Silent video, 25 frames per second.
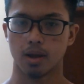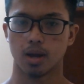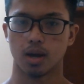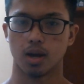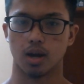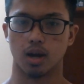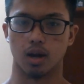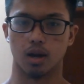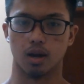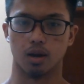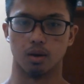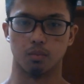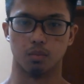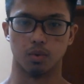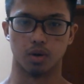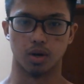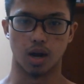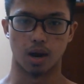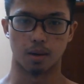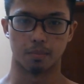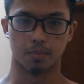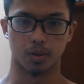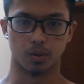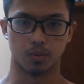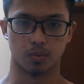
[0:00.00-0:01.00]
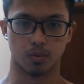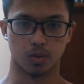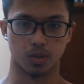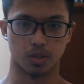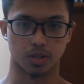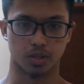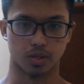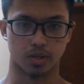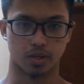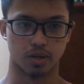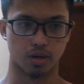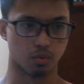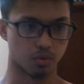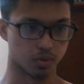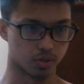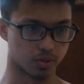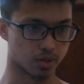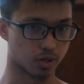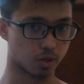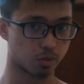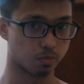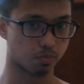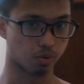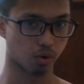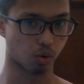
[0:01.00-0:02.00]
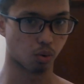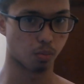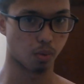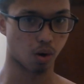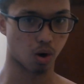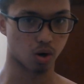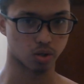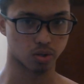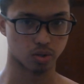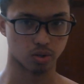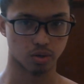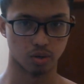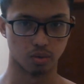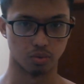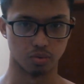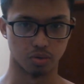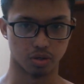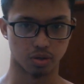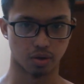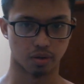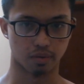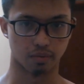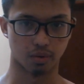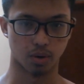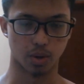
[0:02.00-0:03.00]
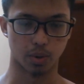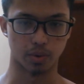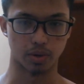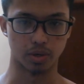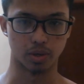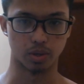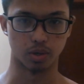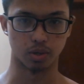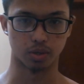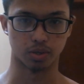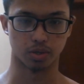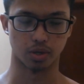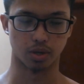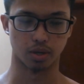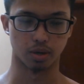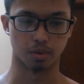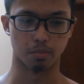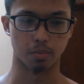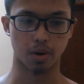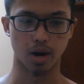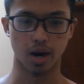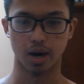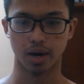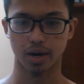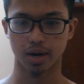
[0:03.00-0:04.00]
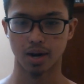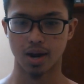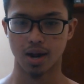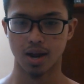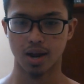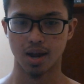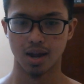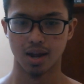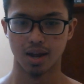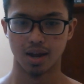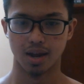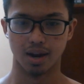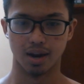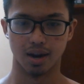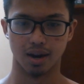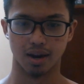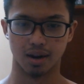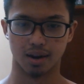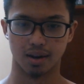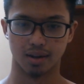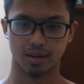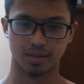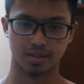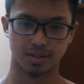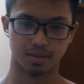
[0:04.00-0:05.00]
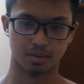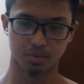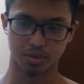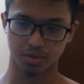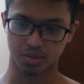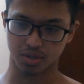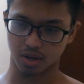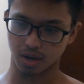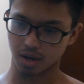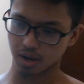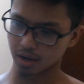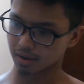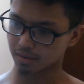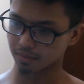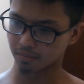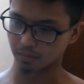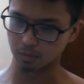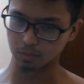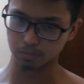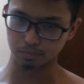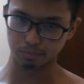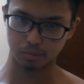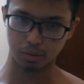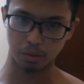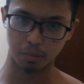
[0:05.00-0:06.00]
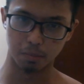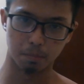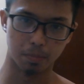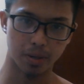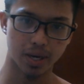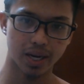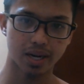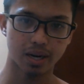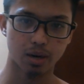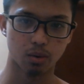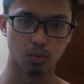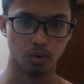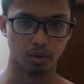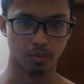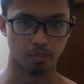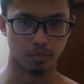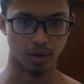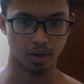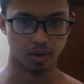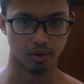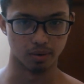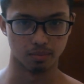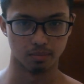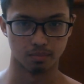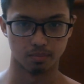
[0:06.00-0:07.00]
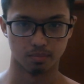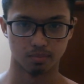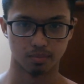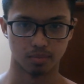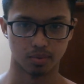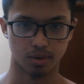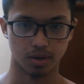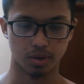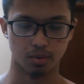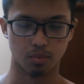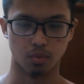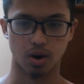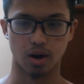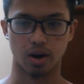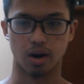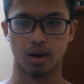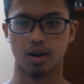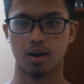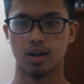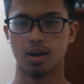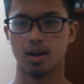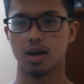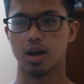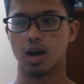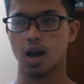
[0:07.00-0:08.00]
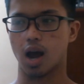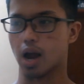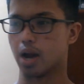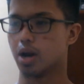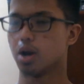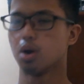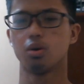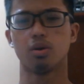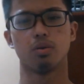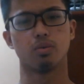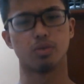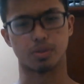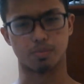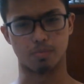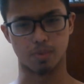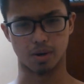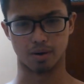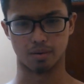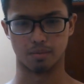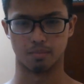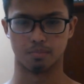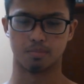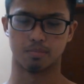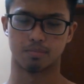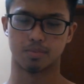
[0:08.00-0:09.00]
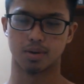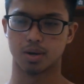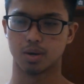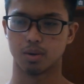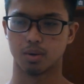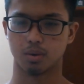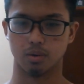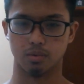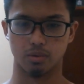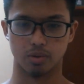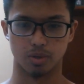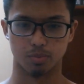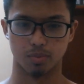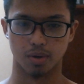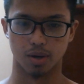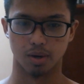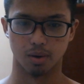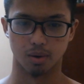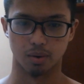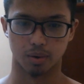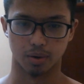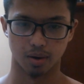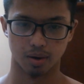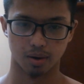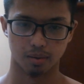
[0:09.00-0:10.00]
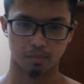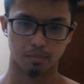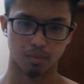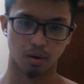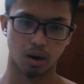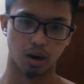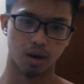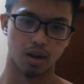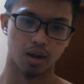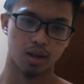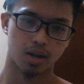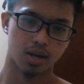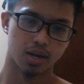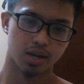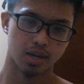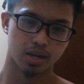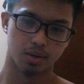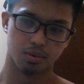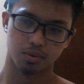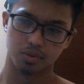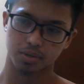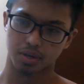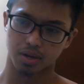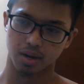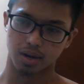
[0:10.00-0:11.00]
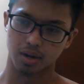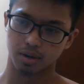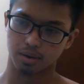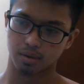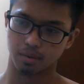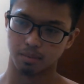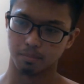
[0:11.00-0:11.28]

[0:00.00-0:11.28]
And what happened was there was this pro boxer who was throwing hooks on the bag, and he was kind of competing with me in a way. I know he was better, okay? But he was kind